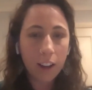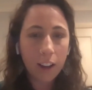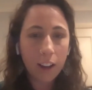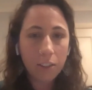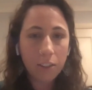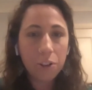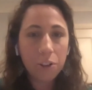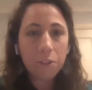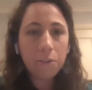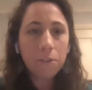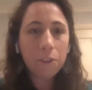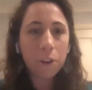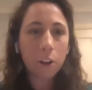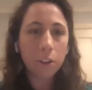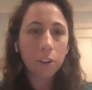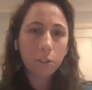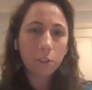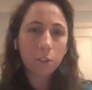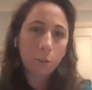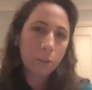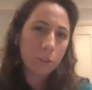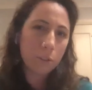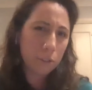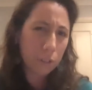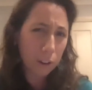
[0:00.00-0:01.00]
you've got to
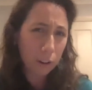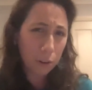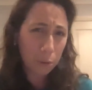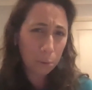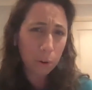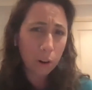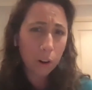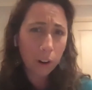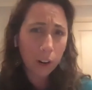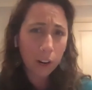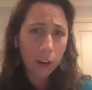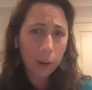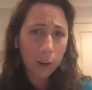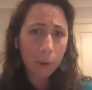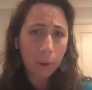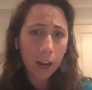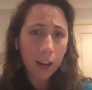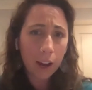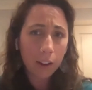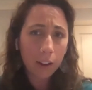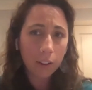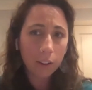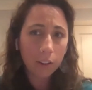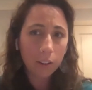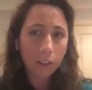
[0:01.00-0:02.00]
also worry
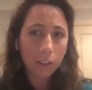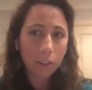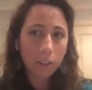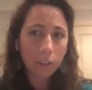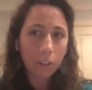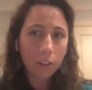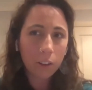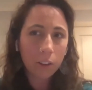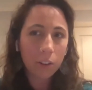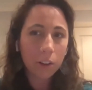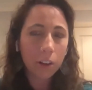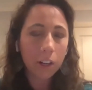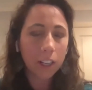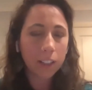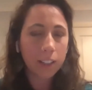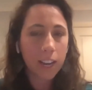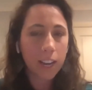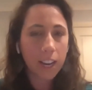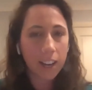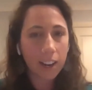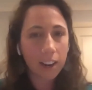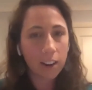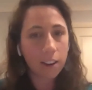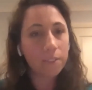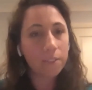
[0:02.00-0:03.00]
about, you've got to
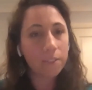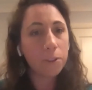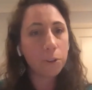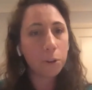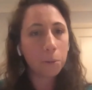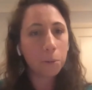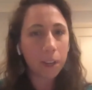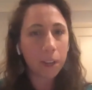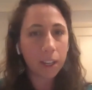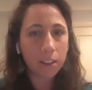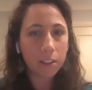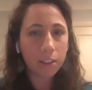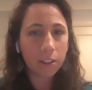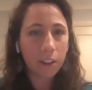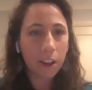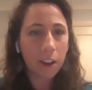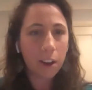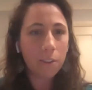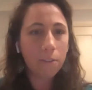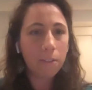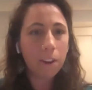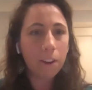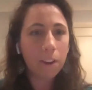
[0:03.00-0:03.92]
take care of your mental health.